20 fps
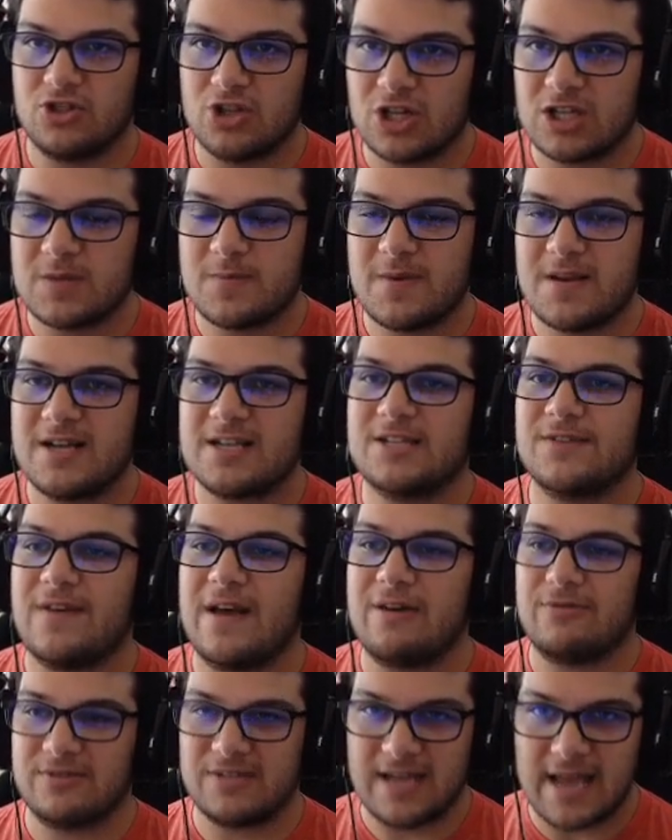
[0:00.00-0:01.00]
just because
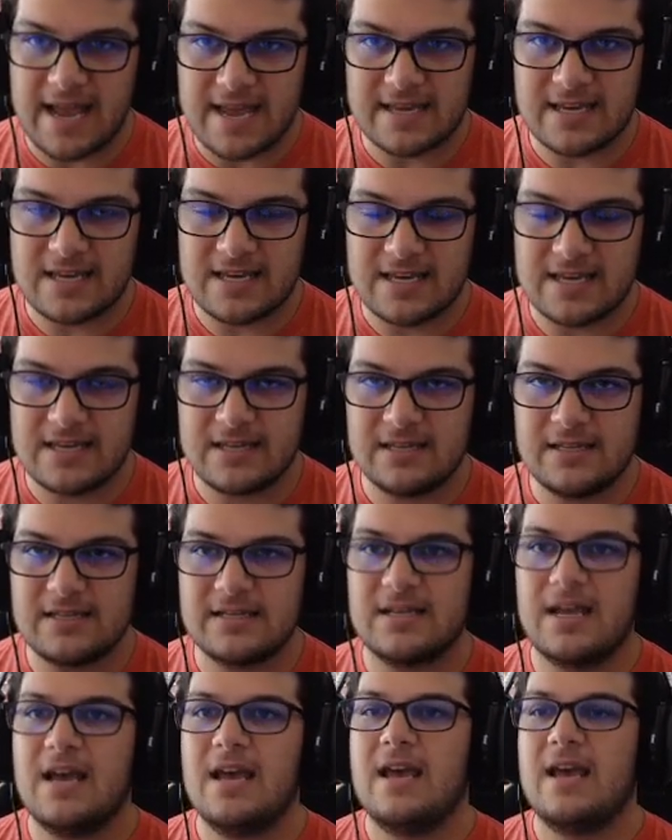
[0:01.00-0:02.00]
of how tanky he
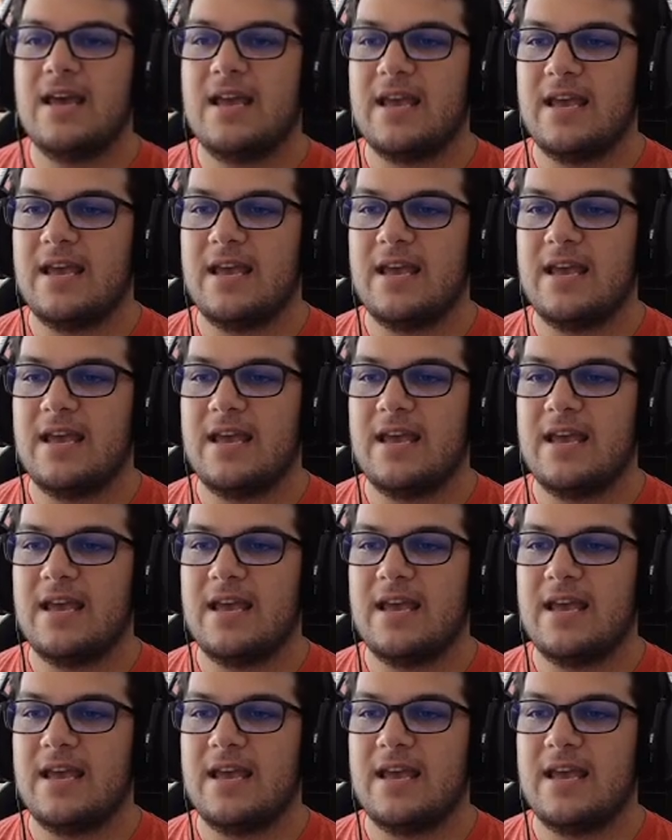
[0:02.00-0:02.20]
is